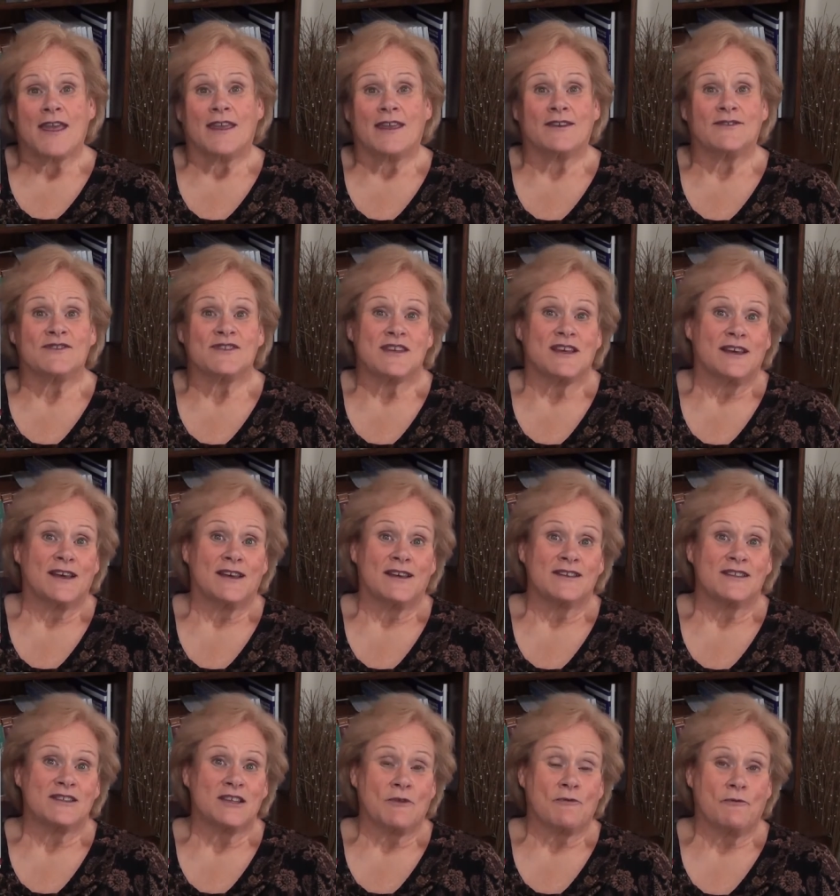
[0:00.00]
gives
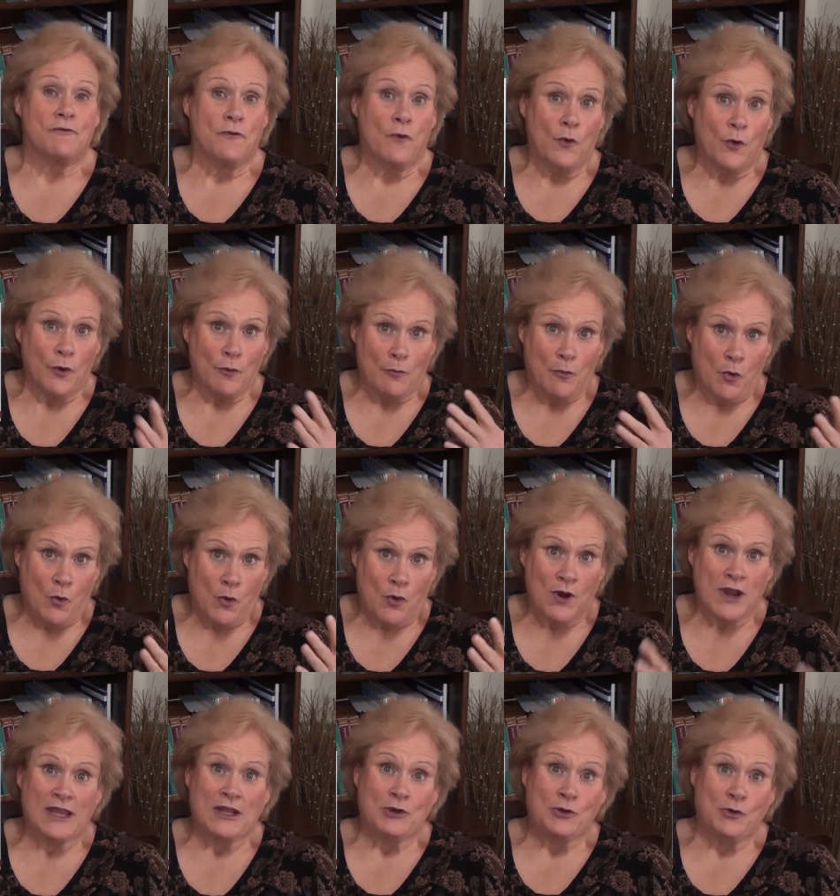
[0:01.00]
us four
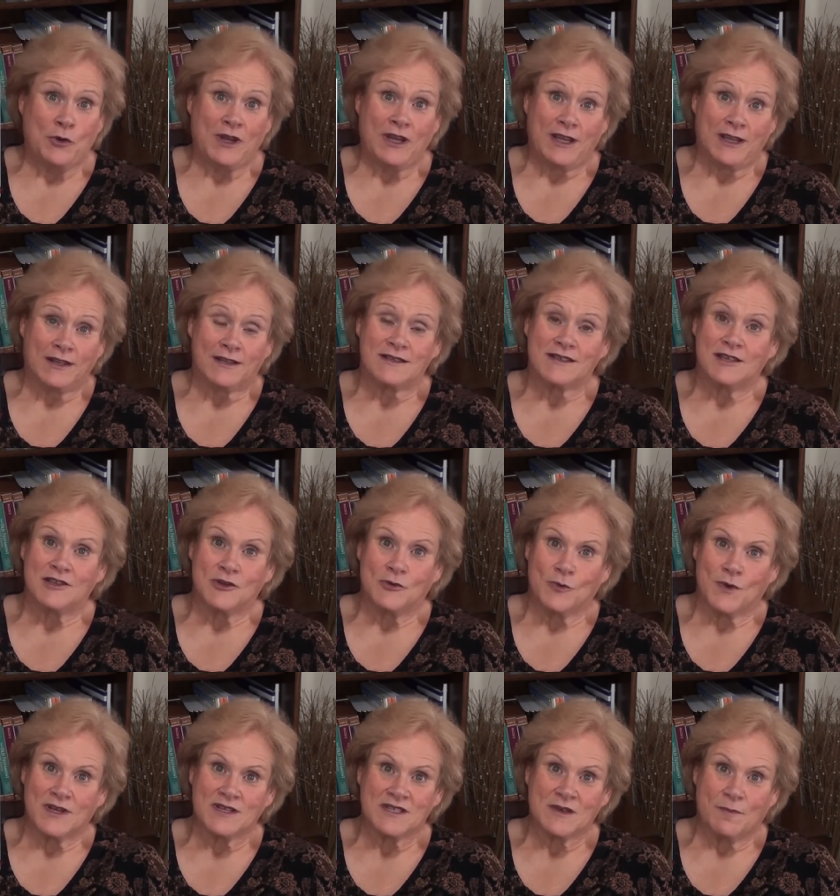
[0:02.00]
more ingredients in the
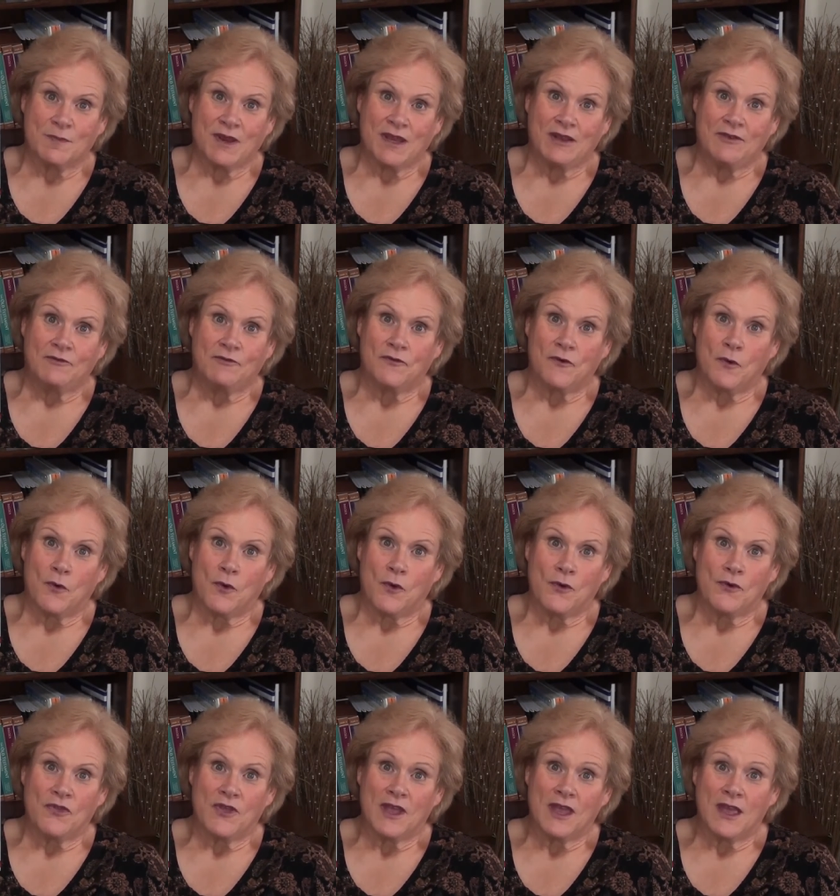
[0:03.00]
recipe
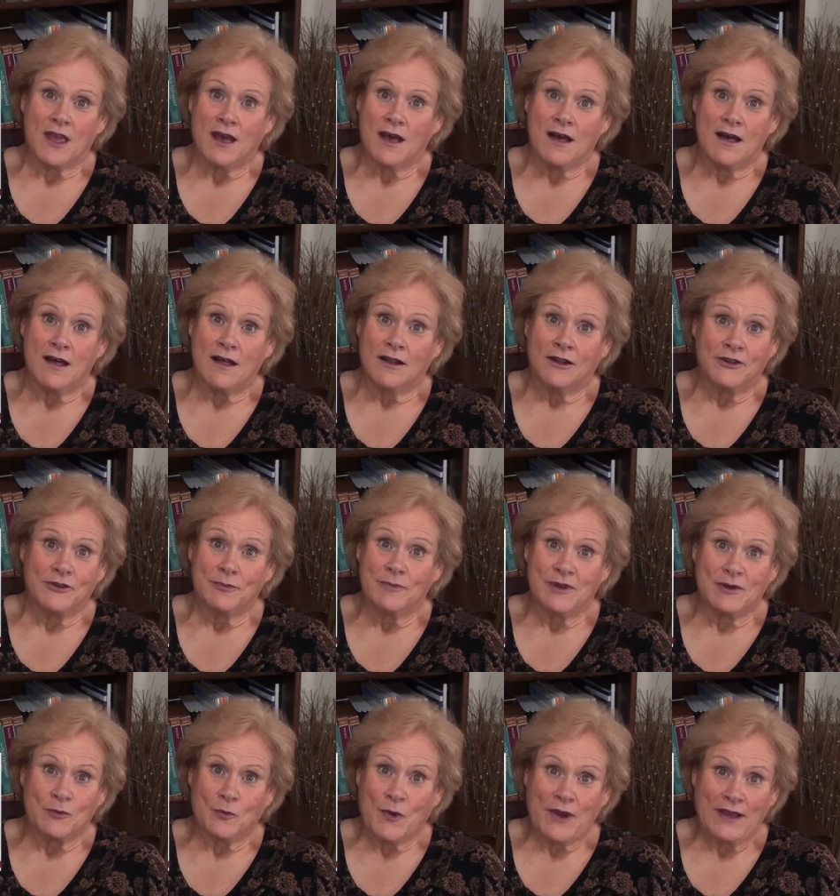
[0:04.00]
for the
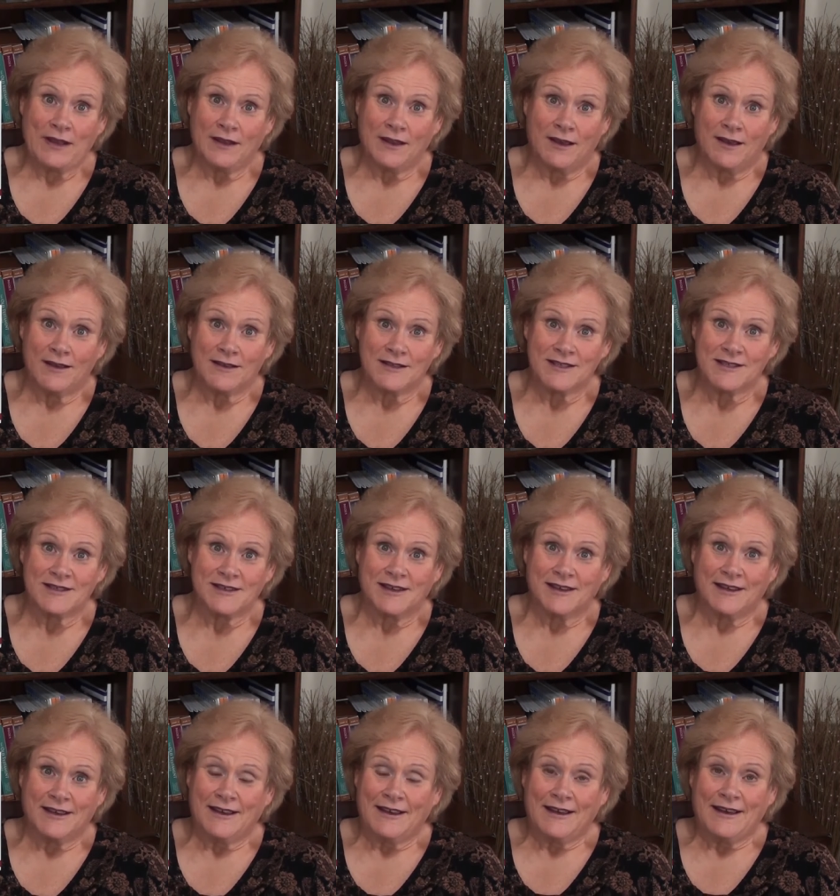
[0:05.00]
ultimate weight loss,
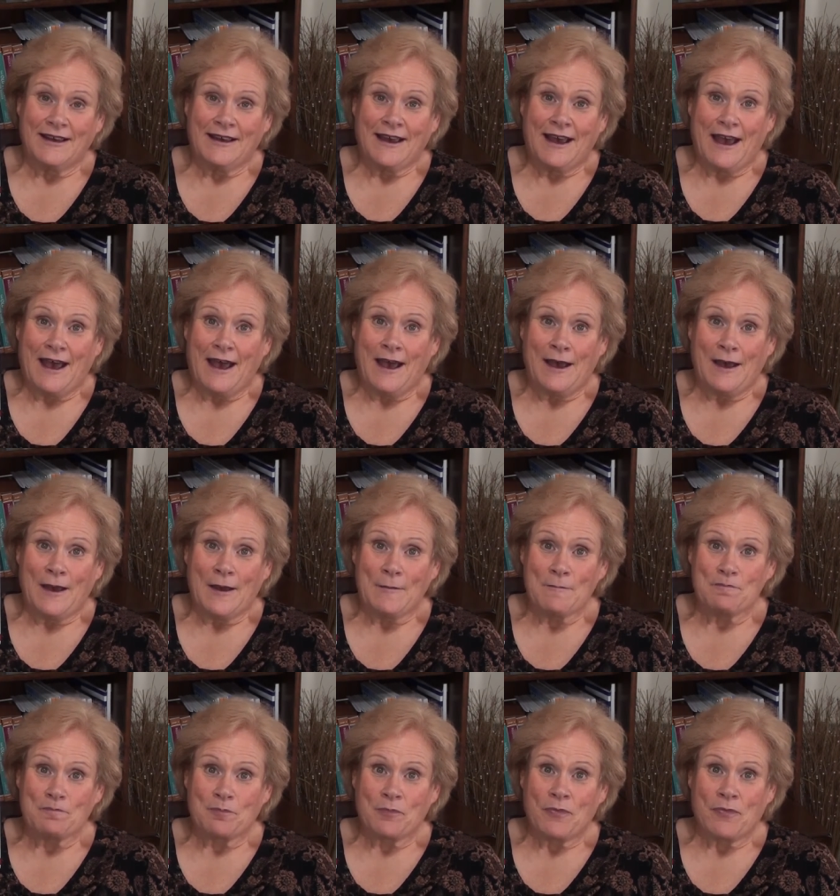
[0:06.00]

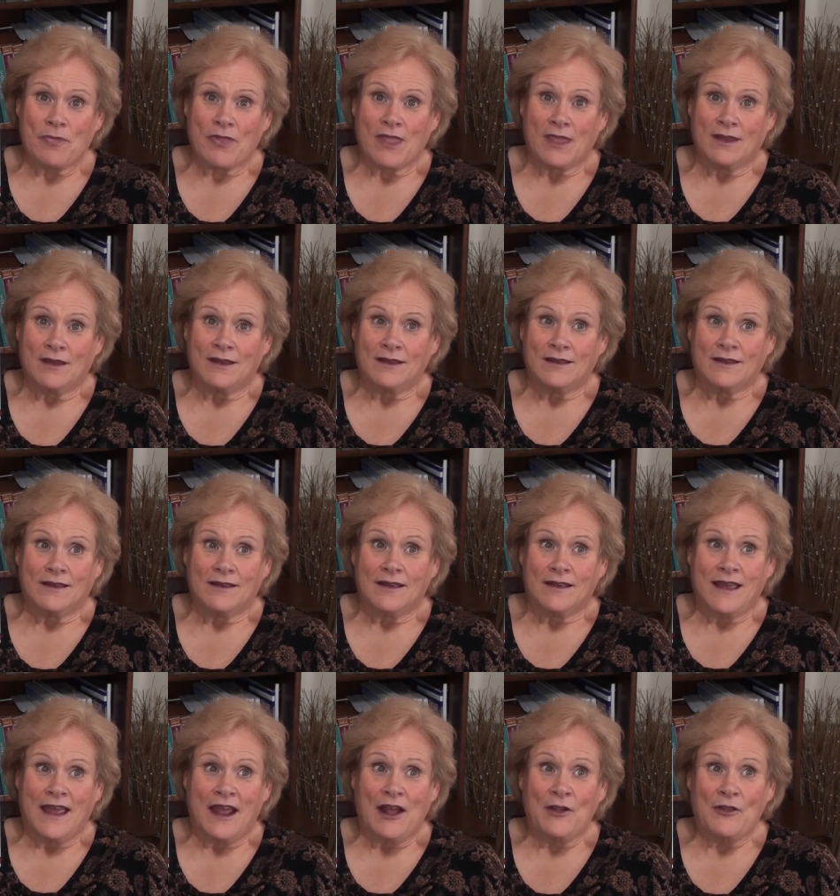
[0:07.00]
um,
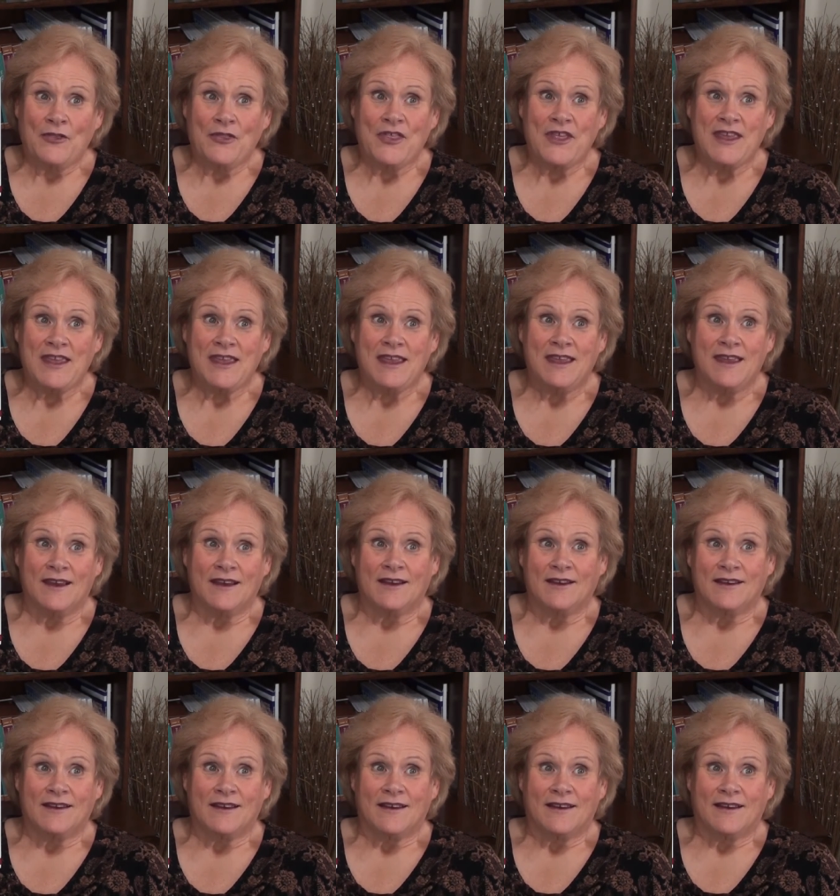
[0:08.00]
healthy
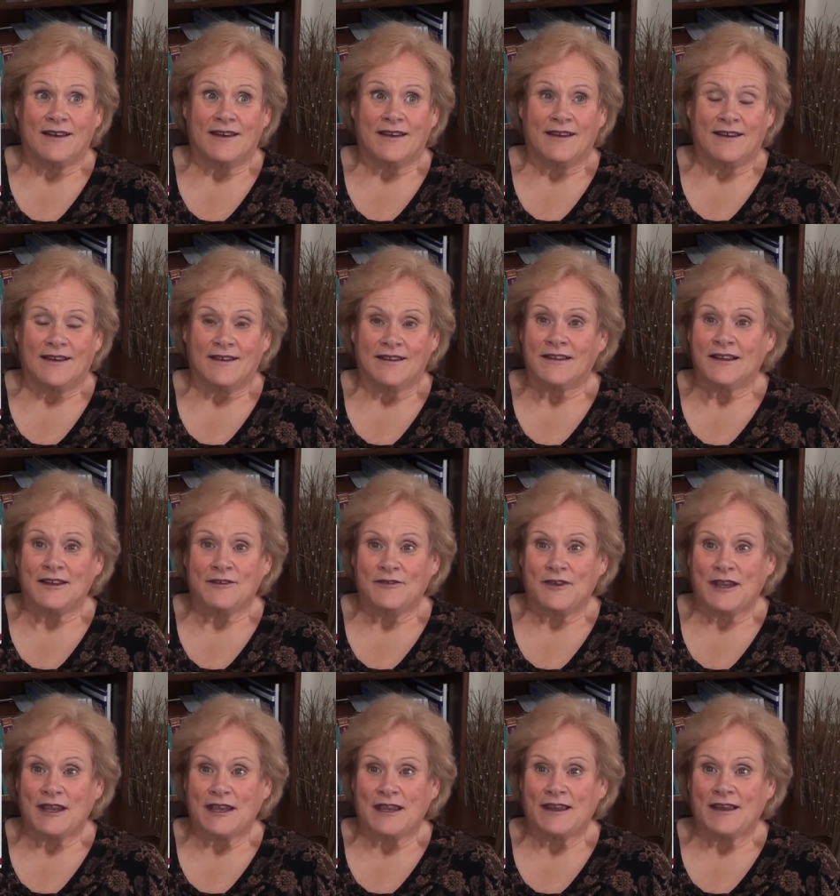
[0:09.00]

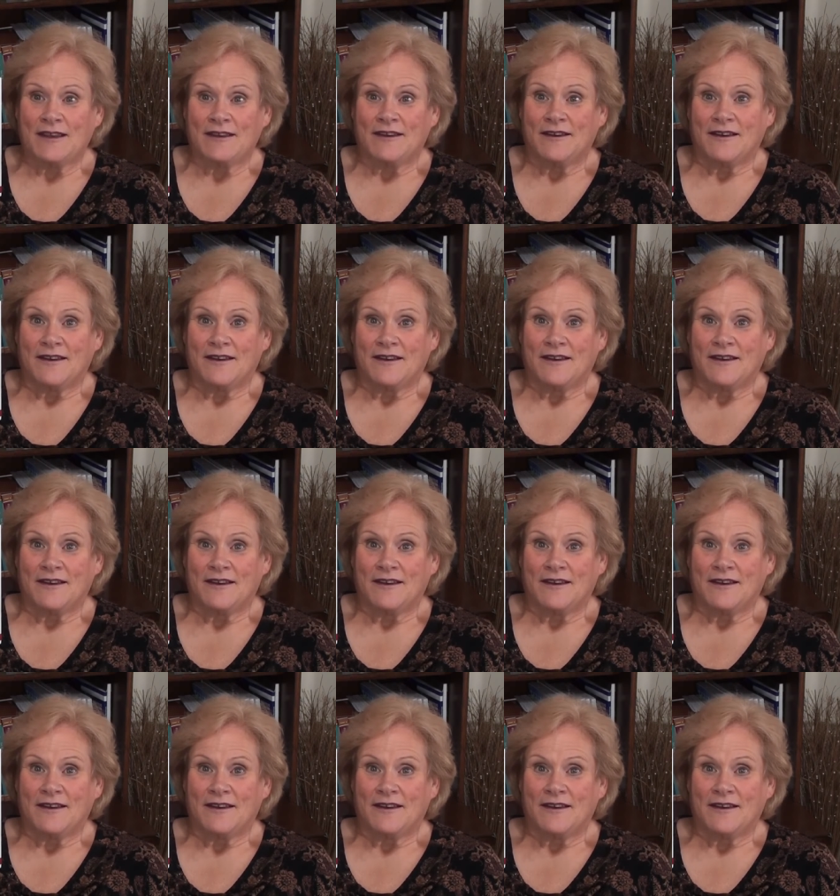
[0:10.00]
living